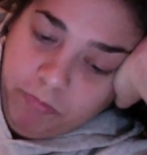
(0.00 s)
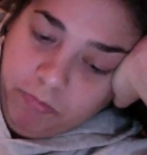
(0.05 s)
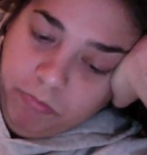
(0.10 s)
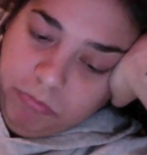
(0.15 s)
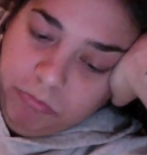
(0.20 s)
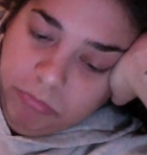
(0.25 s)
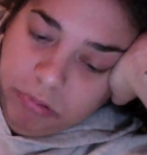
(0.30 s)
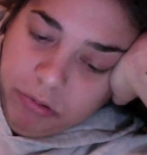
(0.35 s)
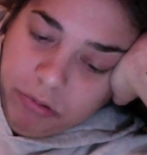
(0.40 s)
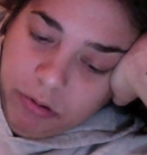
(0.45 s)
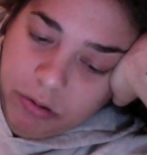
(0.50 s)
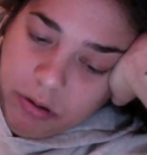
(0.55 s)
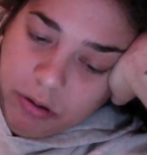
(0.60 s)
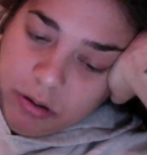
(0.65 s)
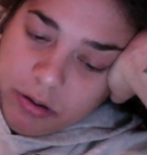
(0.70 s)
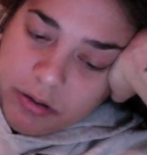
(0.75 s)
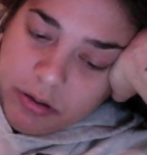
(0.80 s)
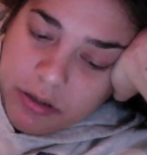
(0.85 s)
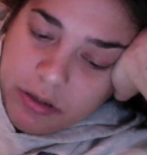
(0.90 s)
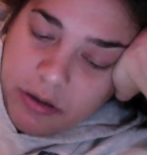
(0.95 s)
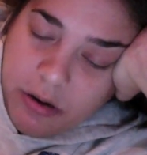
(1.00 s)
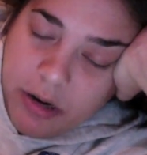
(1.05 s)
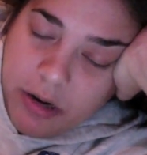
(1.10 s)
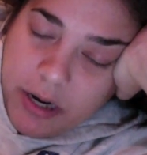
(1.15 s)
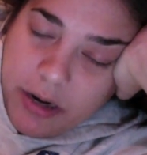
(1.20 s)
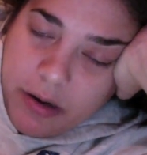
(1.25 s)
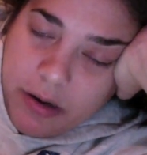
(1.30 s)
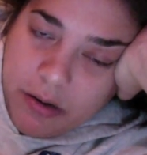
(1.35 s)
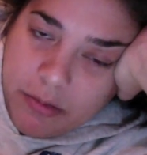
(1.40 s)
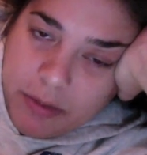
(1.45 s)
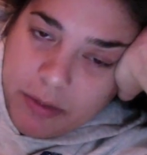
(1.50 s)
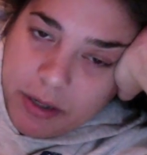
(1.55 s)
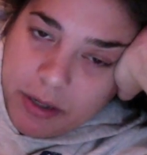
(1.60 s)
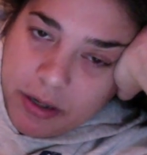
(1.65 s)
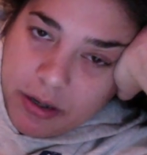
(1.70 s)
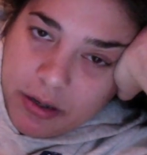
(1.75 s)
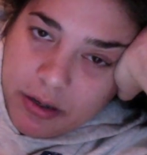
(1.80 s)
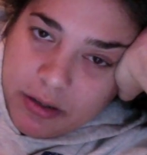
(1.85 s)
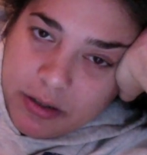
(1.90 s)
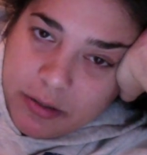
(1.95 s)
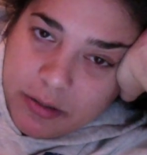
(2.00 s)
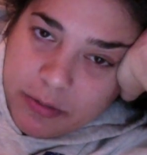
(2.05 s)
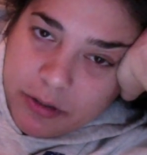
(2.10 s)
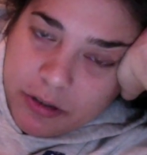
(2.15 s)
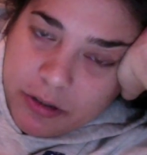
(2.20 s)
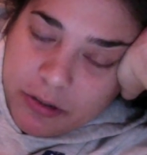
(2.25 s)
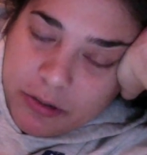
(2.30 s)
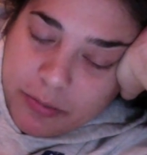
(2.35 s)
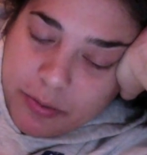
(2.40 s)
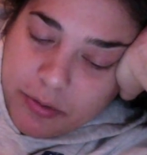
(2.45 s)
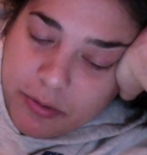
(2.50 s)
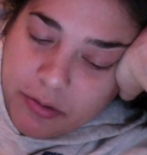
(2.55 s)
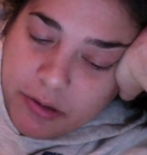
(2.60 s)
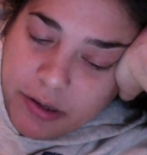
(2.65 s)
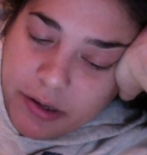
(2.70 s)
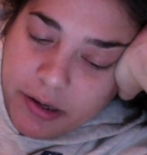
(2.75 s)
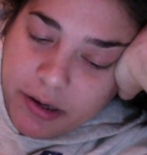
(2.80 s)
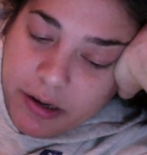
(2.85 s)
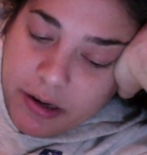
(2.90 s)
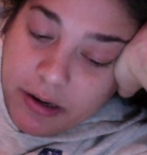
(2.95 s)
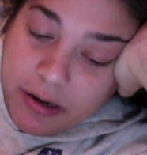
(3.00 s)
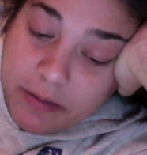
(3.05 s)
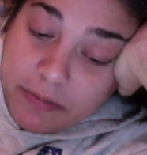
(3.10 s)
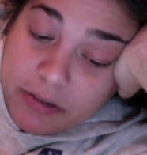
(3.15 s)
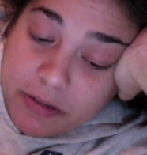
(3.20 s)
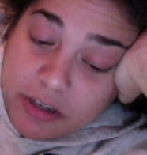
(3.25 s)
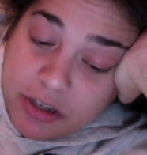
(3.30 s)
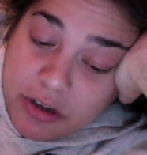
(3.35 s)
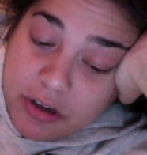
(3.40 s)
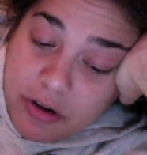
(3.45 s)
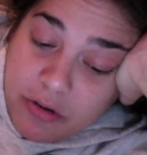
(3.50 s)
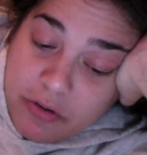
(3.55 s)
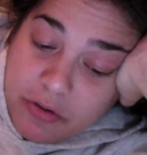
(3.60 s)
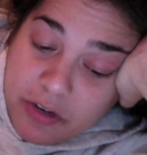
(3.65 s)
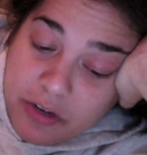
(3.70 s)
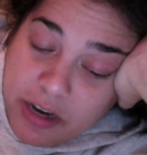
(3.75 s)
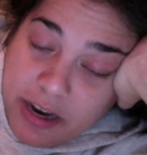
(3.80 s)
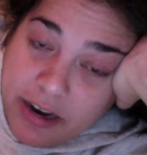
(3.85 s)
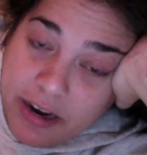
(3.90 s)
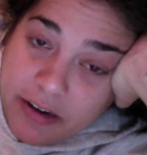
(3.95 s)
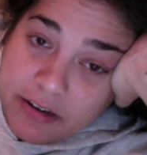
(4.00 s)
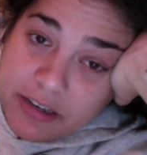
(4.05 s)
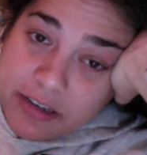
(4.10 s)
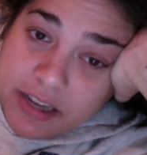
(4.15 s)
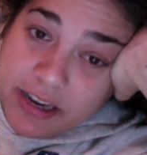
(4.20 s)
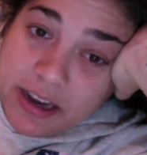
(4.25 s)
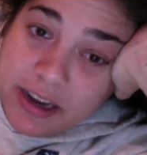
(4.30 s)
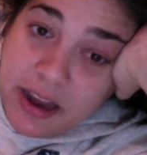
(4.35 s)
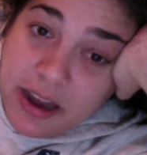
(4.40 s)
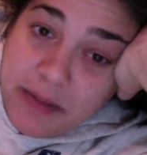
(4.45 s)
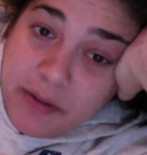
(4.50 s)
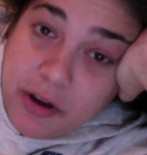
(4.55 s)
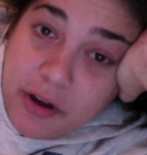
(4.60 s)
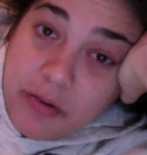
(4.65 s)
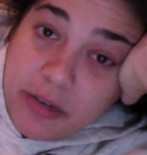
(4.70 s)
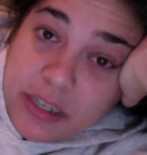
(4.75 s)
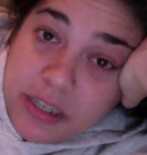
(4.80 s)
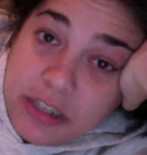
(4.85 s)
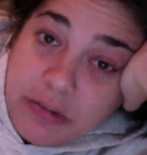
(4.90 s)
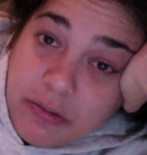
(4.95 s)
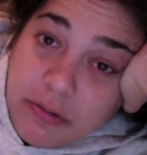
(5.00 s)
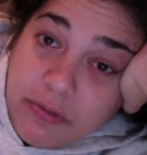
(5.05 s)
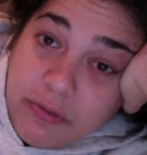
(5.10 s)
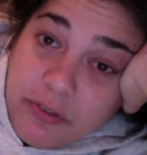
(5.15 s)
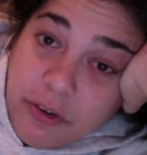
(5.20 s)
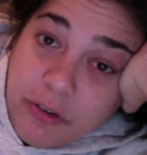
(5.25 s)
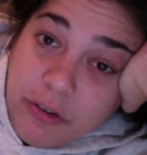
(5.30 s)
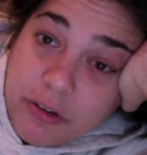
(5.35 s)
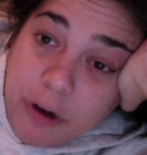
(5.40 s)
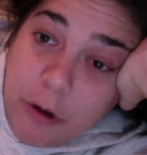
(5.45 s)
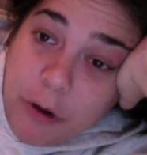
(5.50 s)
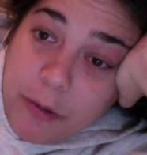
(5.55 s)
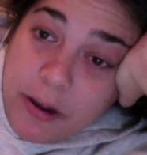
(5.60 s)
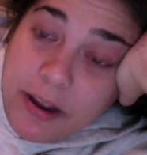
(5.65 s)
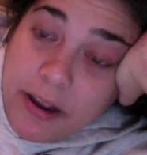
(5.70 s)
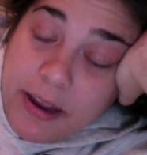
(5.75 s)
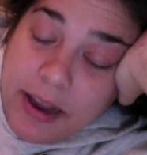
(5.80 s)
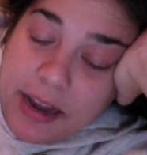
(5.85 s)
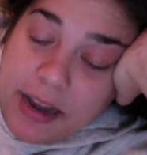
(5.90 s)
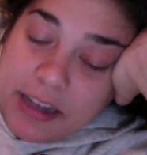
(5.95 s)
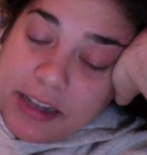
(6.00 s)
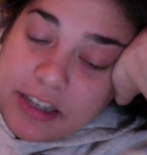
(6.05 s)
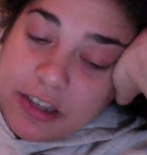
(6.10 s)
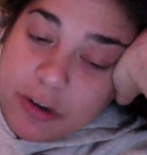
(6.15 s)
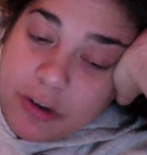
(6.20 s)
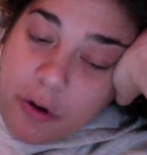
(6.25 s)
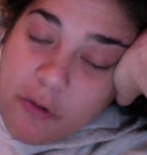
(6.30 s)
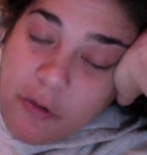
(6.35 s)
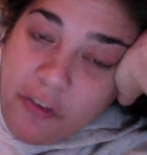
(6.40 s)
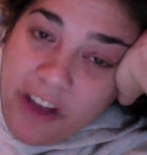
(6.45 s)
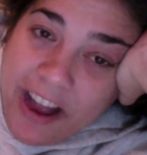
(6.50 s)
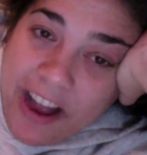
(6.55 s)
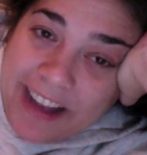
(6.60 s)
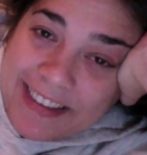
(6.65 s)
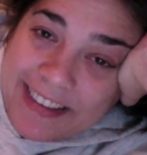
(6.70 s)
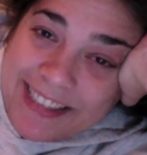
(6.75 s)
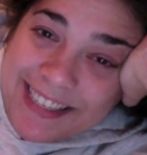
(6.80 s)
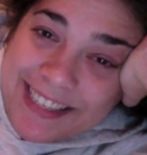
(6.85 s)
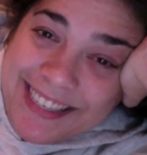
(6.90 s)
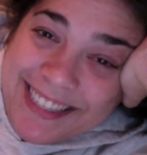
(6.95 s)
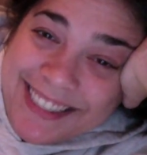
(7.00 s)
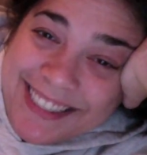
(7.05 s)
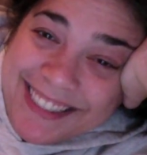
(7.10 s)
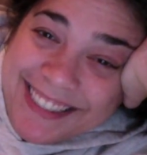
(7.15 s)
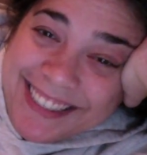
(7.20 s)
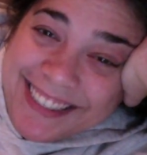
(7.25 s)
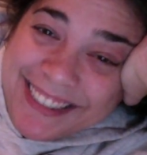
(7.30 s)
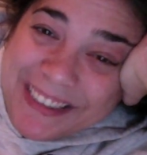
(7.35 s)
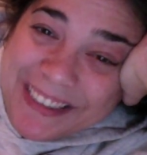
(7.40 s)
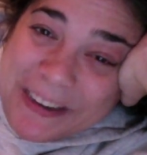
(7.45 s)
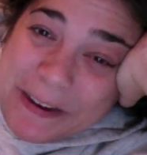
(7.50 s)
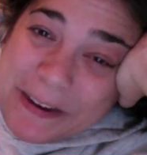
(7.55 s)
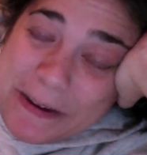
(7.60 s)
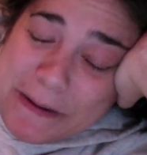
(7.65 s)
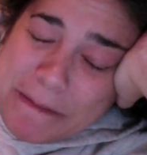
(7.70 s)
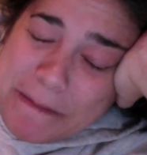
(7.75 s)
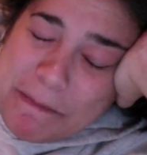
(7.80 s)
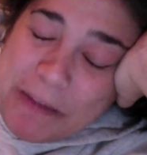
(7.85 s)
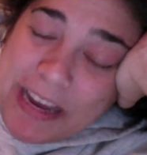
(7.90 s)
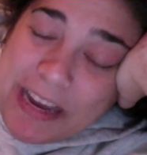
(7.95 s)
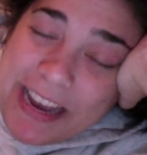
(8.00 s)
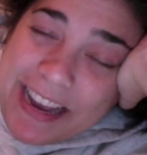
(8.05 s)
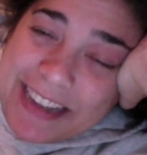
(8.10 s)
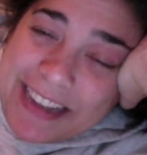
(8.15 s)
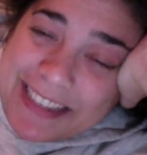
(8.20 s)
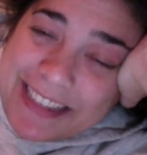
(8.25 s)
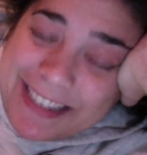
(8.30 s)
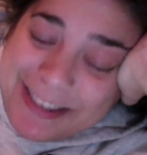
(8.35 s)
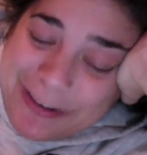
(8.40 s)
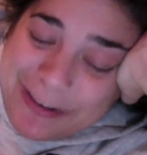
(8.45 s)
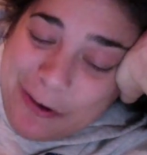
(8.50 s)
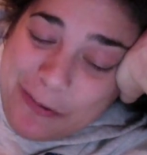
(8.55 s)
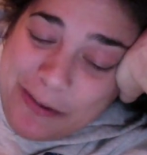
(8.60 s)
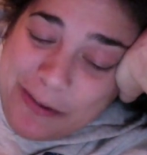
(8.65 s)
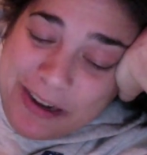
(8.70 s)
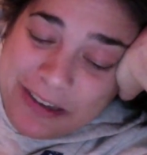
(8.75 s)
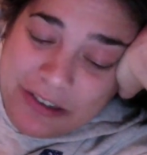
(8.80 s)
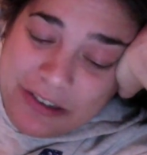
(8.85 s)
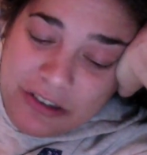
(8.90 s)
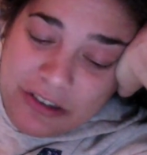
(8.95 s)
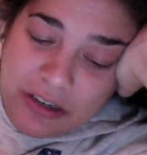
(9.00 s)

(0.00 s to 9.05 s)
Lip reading: Ugh, sorry, oh my god, so much Chipotle. I am so tired. Like, I'm going into a food coma. I ate so fast. And so much.